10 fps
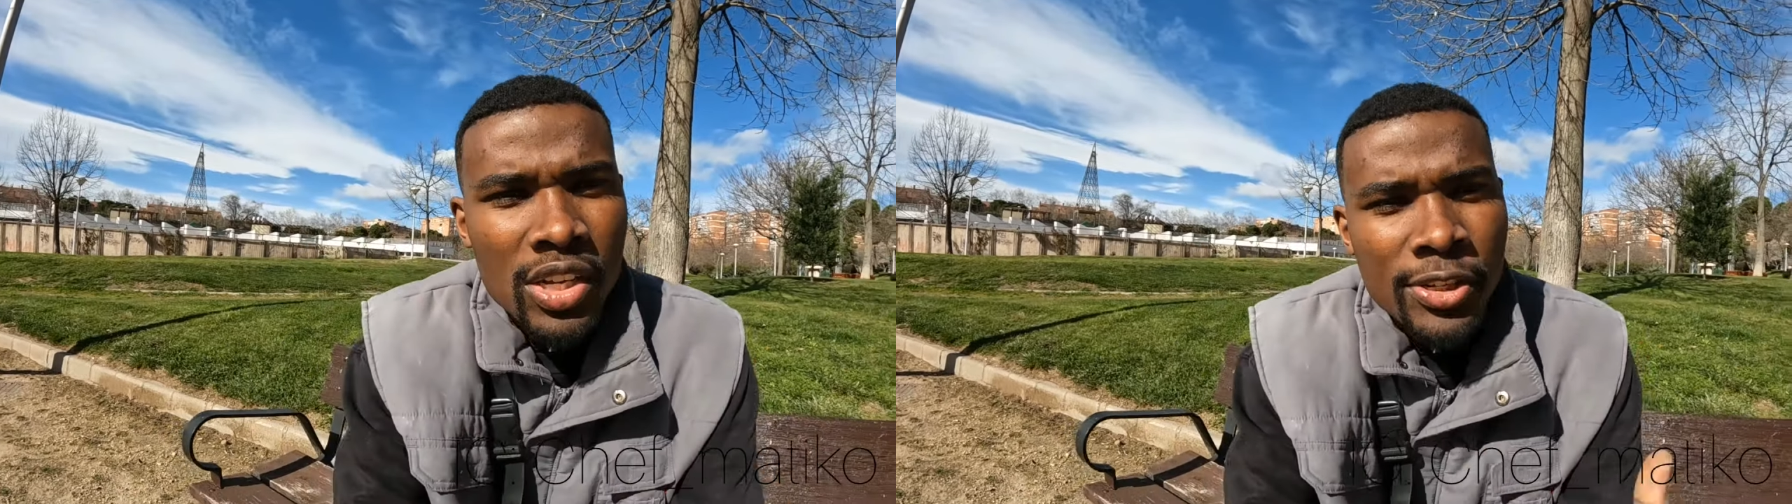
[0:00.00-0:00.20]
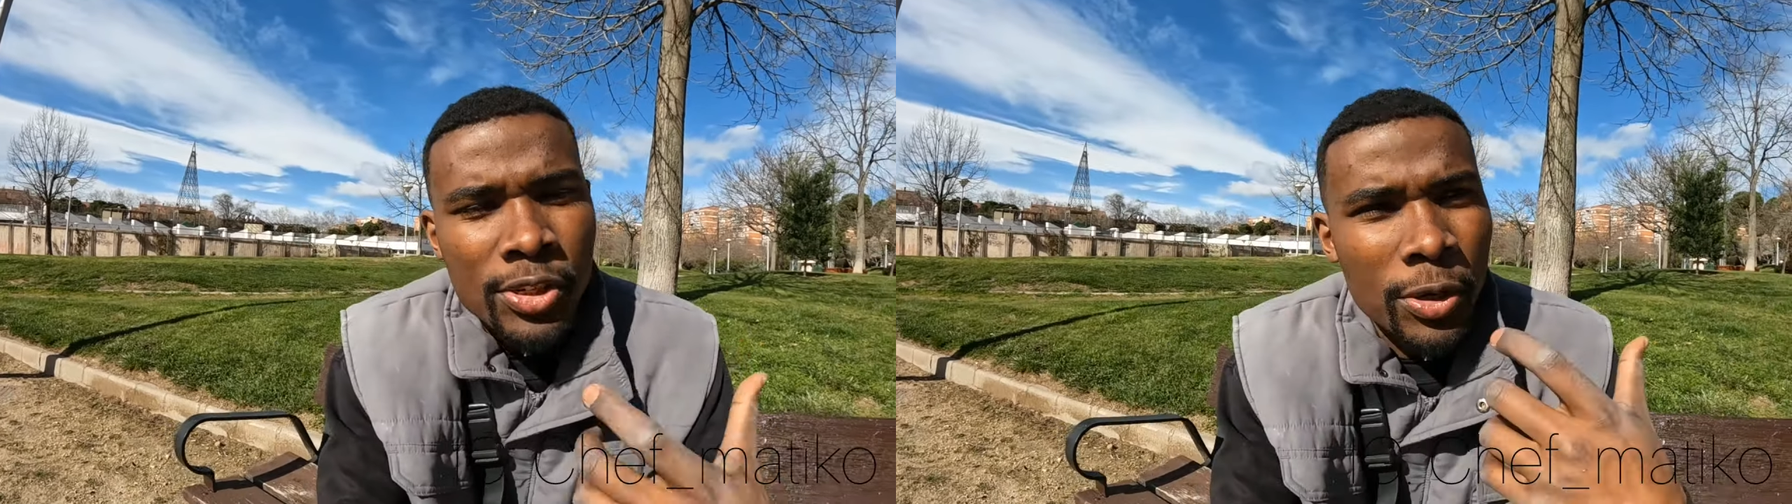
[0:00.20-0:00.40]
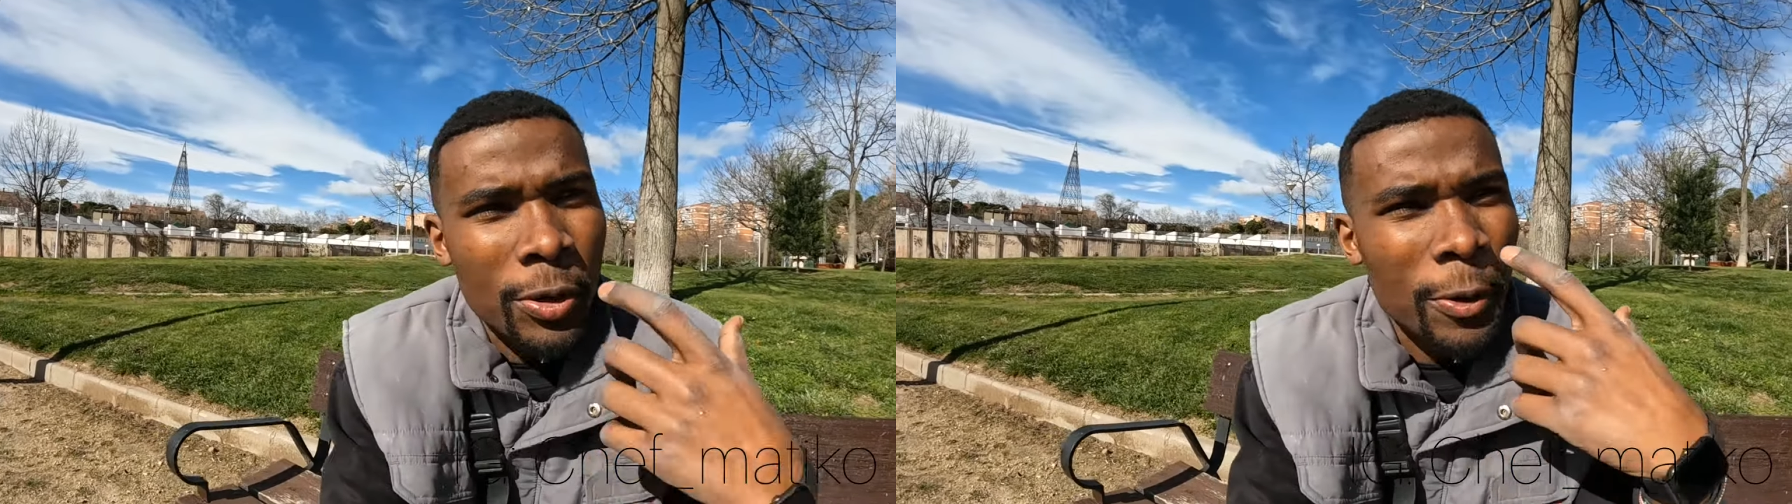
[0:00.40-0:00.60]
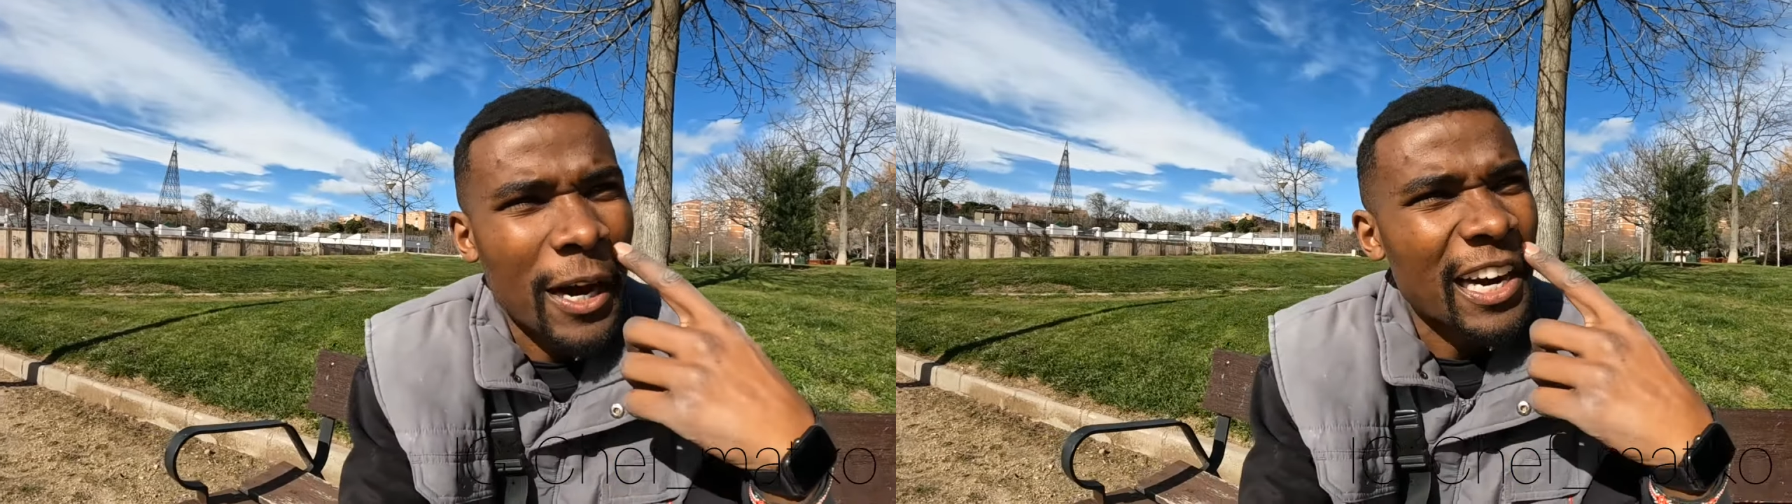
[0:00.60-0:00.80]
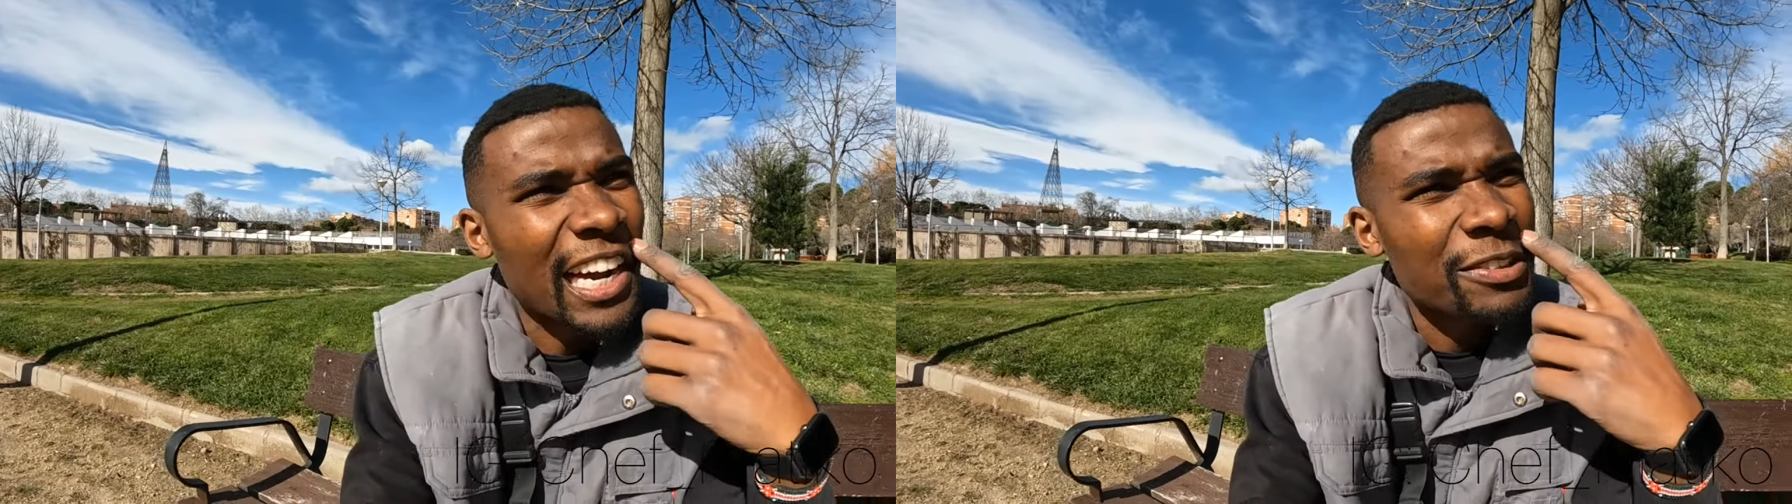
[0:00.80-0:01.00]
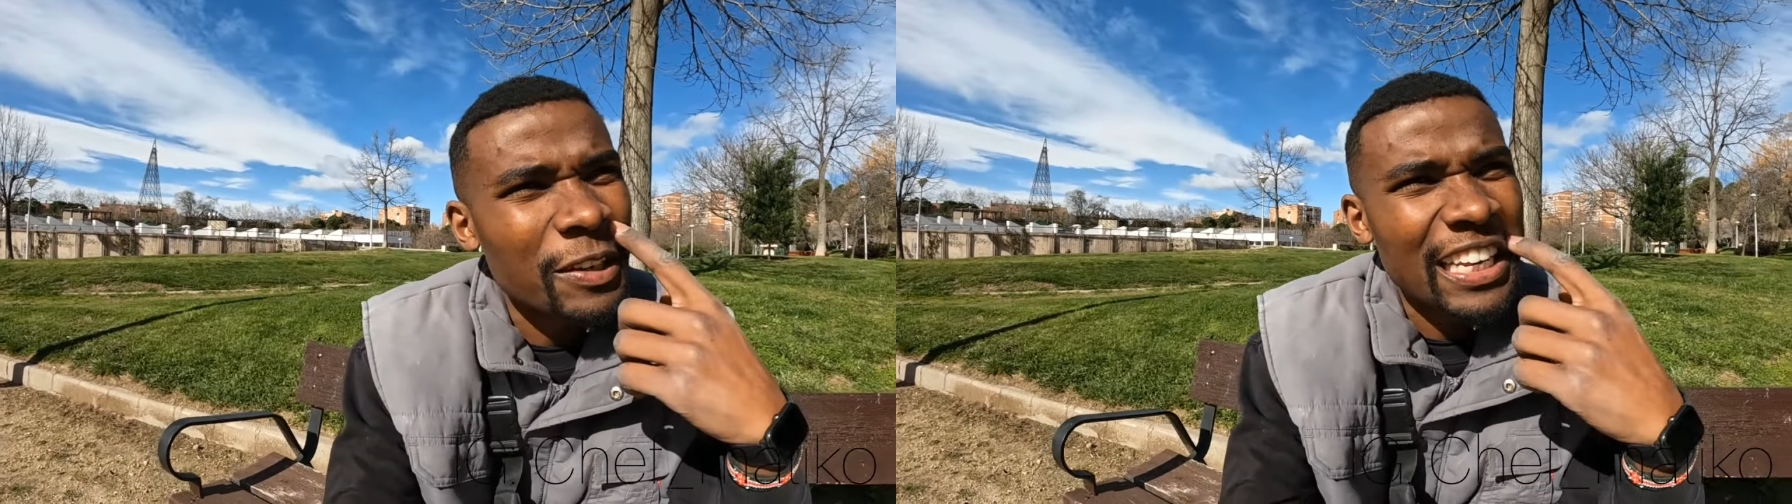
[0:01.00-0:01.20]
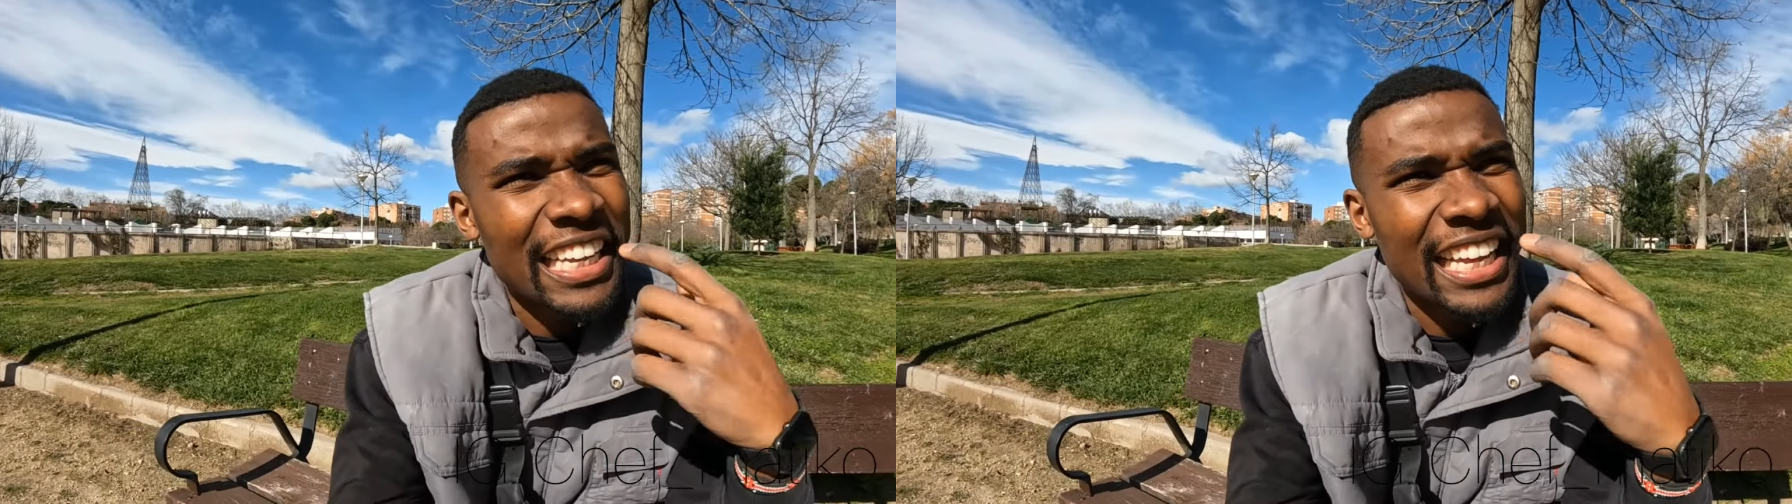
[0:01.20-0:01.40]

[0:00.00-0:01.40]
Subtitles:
So, and actually